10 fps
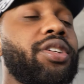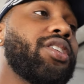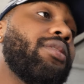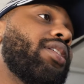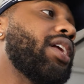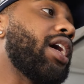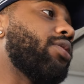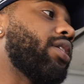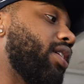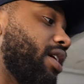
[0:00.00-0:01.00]
It should be a lot
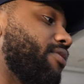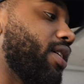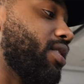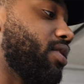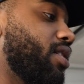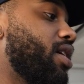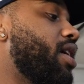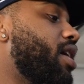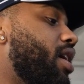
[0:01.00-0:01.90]
quicker, a lot faster.